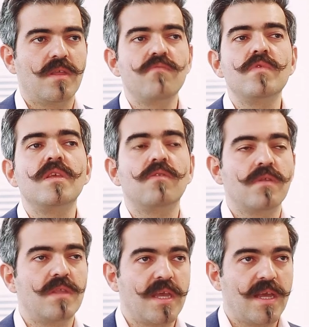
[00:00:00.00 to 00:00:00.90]
and you need to
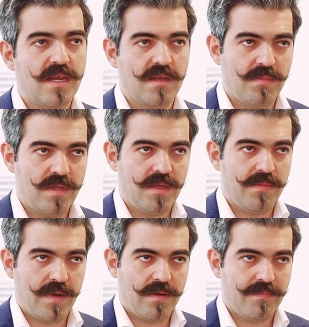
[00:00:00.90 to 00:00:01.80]
dig a little bit
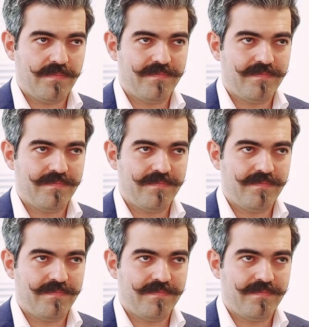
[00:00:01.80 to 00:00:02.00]
deeper.